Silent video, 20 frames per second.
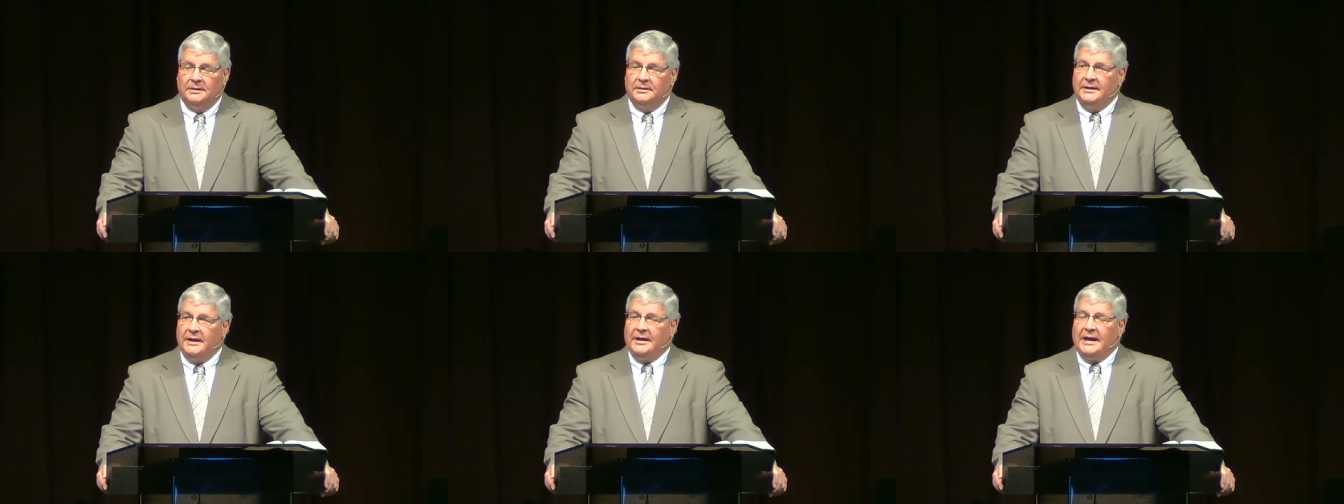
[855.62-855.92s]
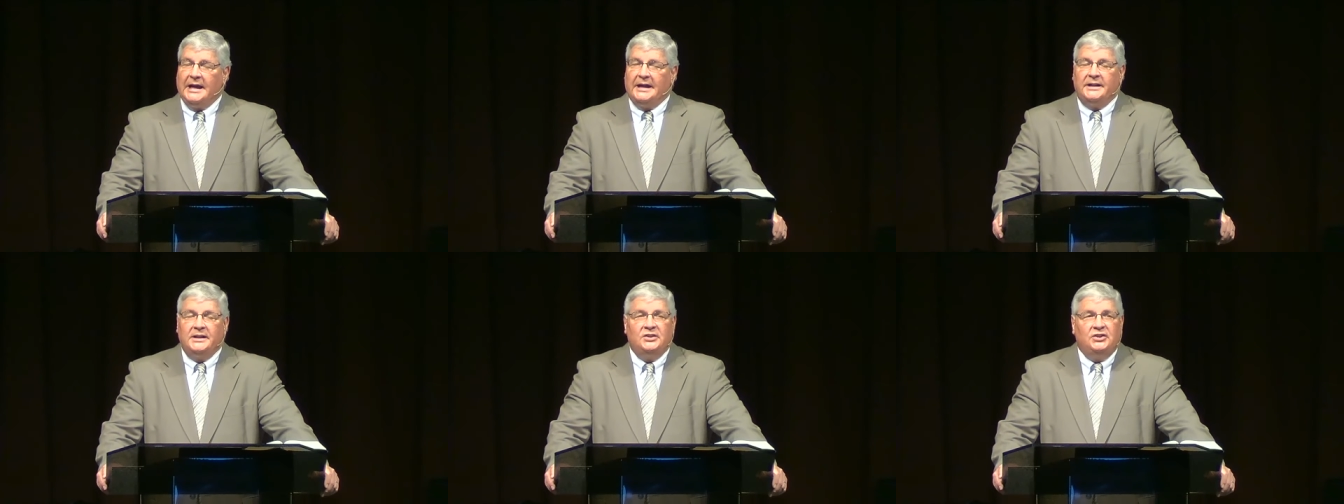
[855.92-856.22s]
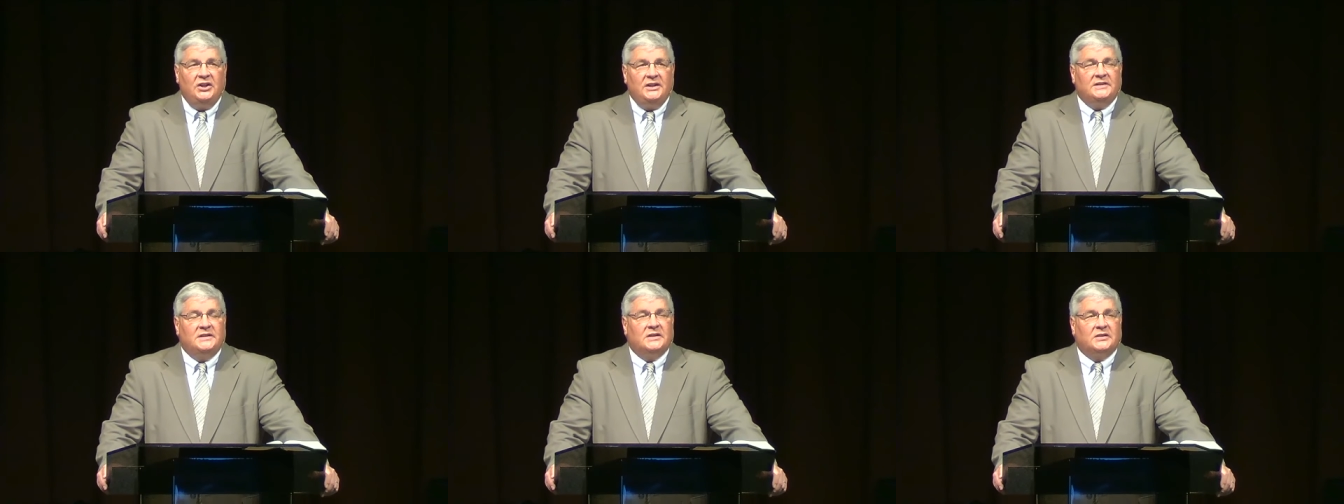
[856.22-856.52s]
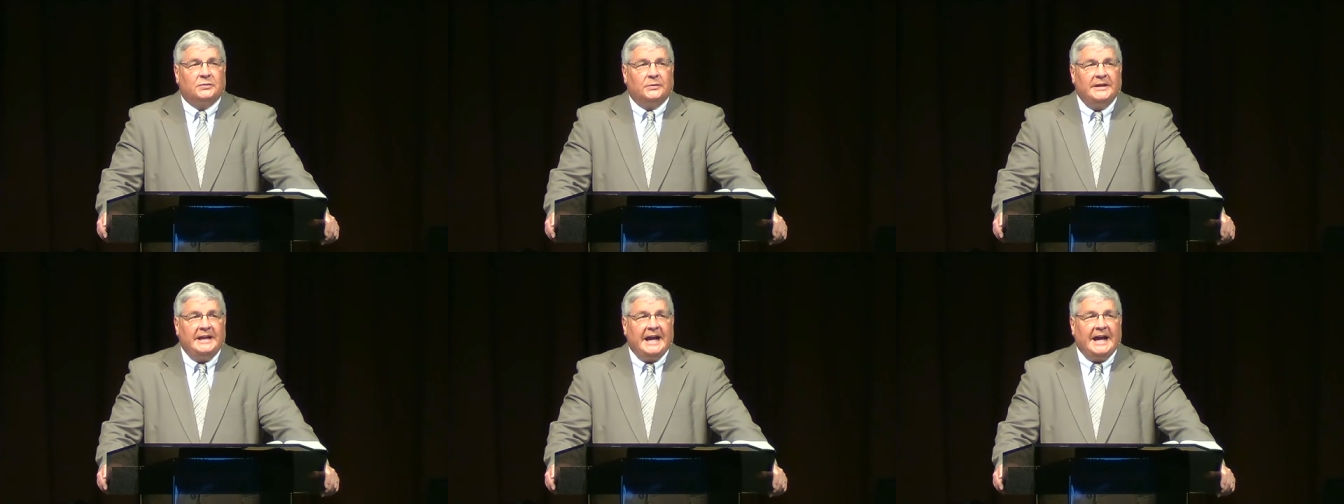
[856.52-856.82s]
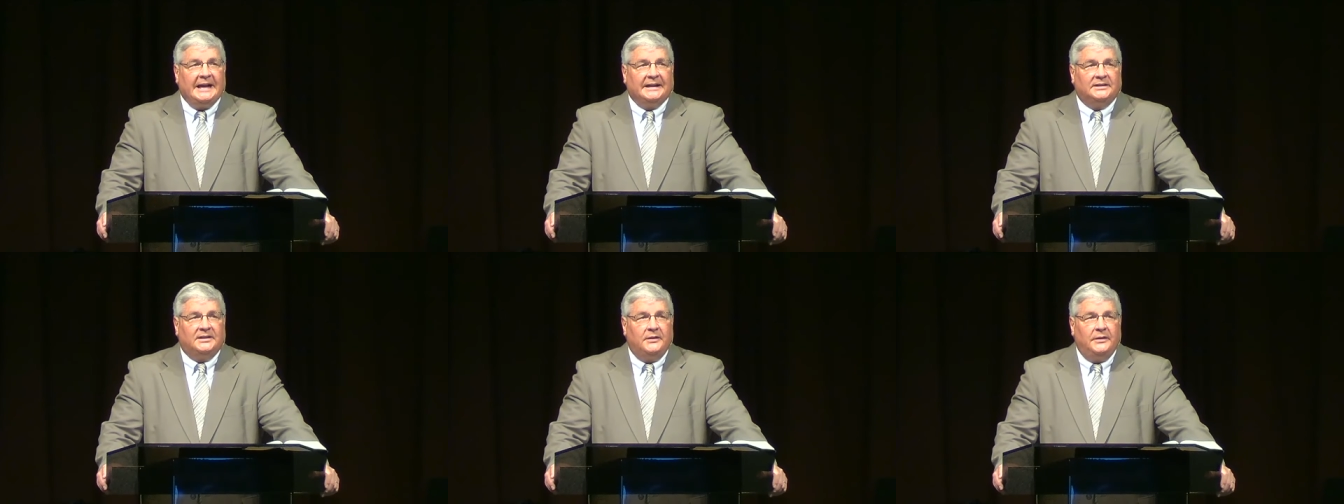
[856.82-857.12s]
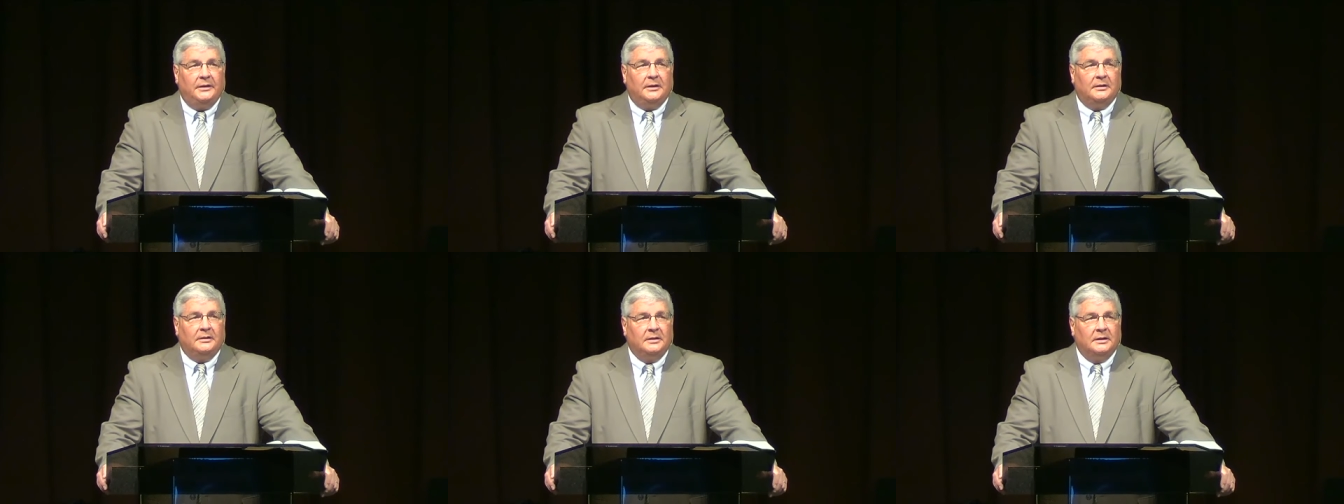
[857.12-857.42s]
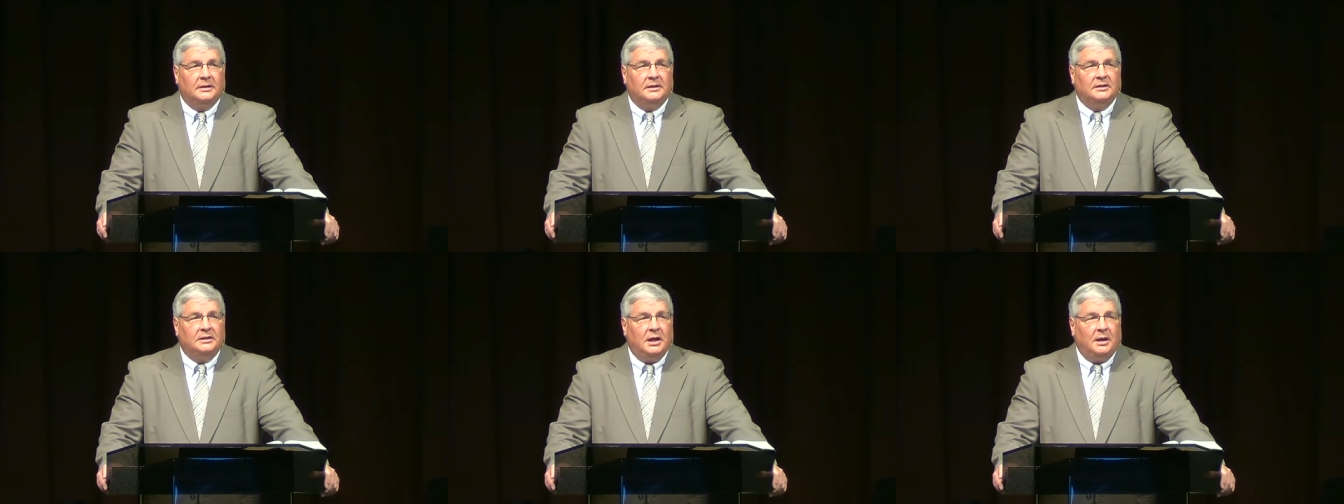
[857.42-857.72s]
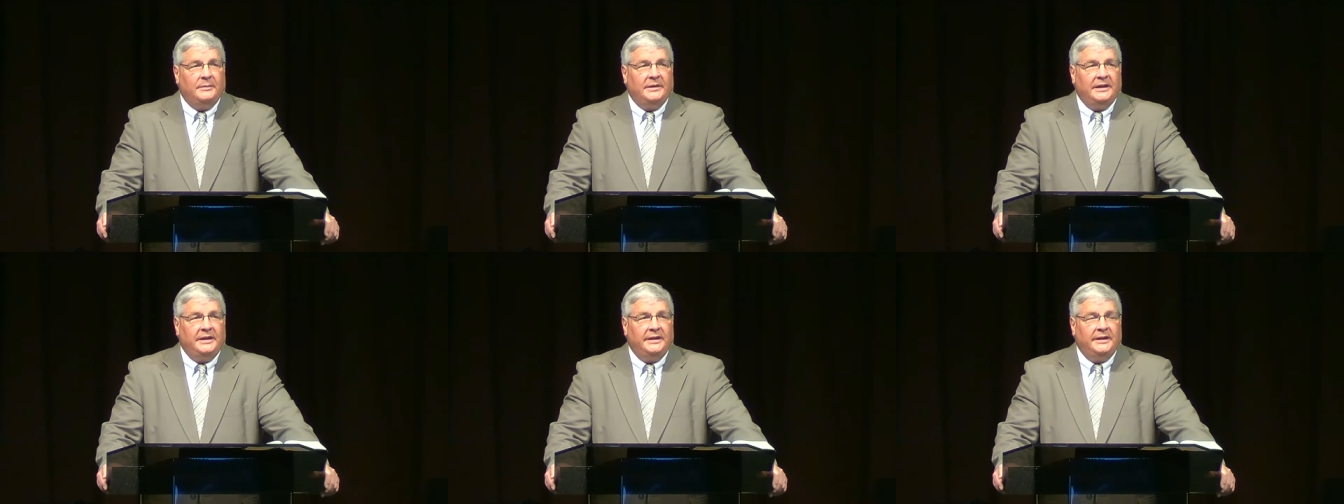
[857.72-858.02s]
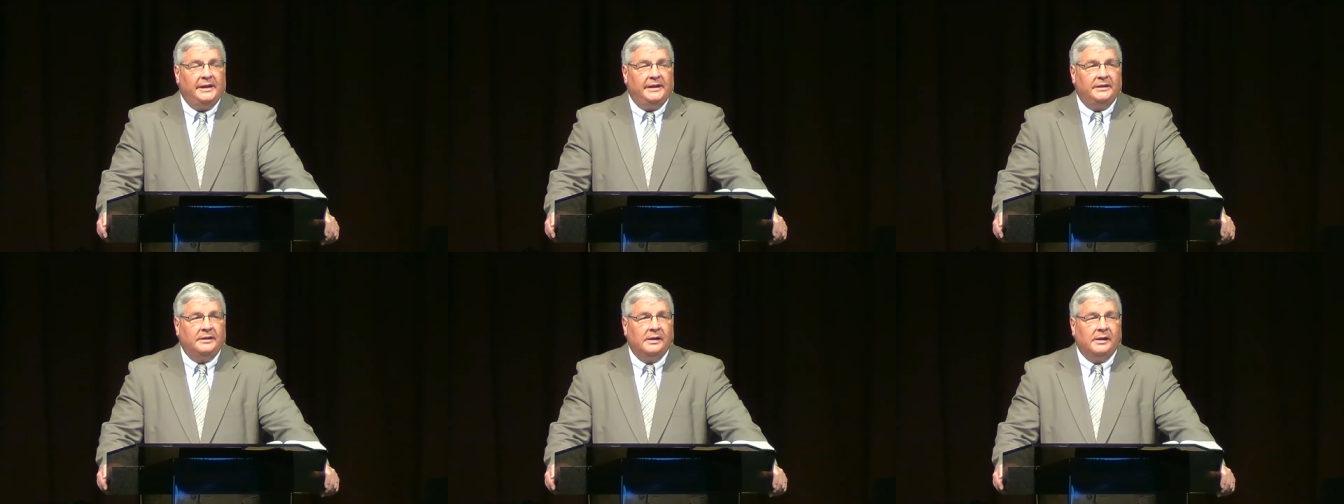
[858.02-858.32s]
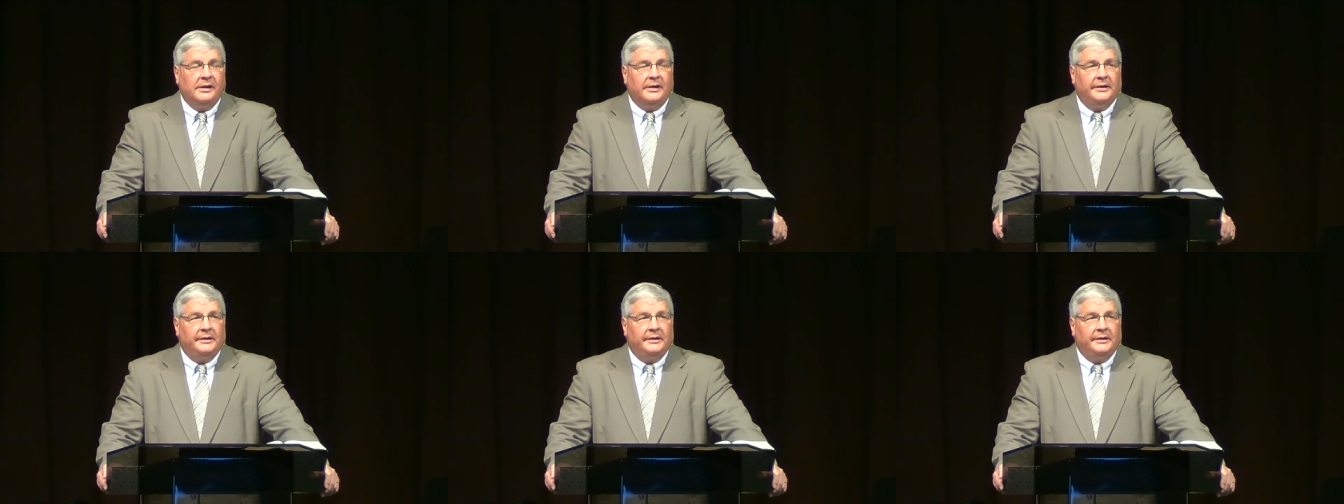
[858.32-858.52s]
Now, how did Jesus react to their coming in